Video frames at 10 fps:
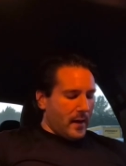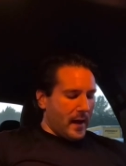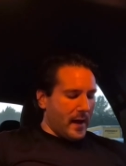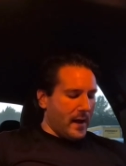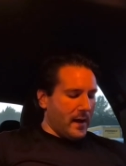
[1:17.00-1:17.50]

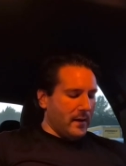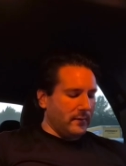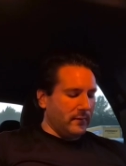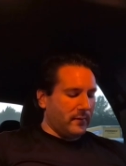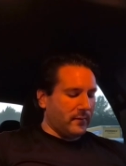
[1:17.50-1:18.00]

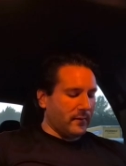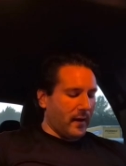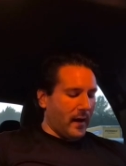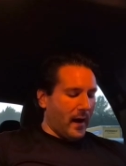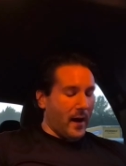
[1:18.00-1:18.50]
And
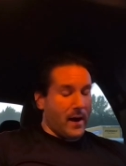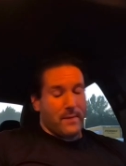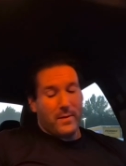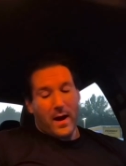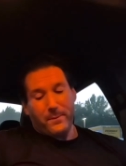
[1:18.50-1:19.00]

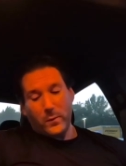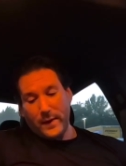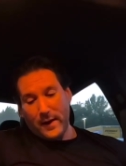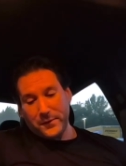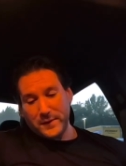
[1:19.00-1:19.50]
I'm happy
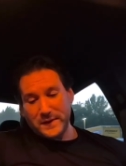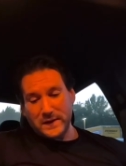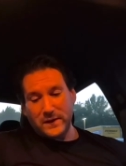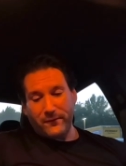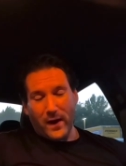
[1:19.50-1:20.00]
with how
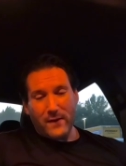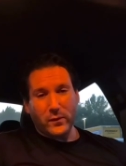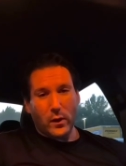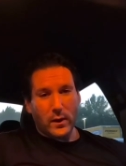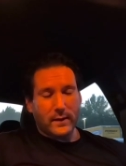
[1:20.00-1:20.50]
365
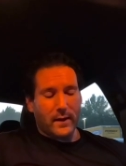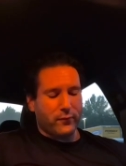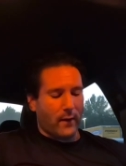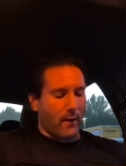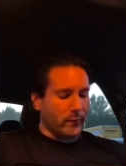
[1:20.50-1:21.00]
looked. I
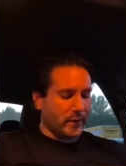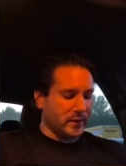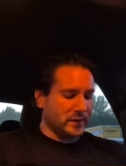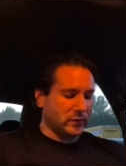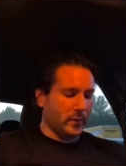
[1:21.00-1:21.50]
probably
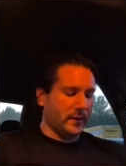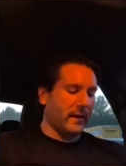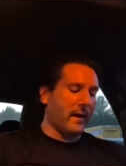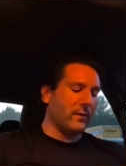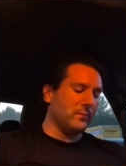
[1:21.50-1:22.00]
could have squeaked
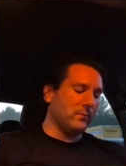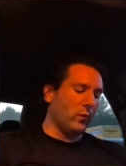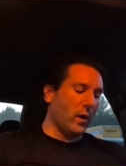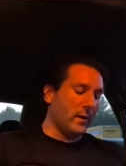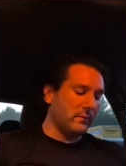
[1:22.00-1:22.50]
out
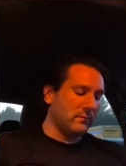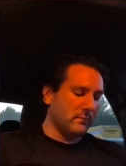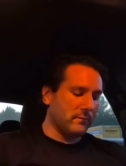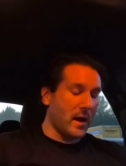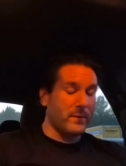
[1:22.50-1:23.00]
1,
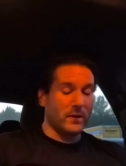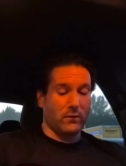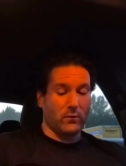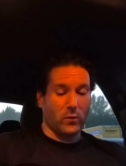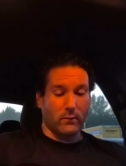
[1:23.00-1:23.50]
maybe
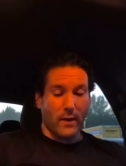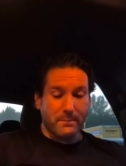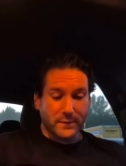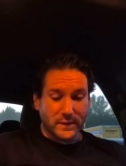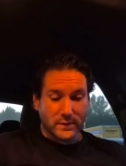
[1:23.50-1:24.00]
2 more
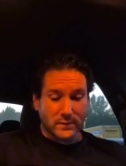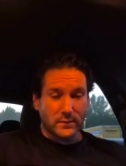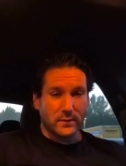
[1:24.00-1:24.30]
reps.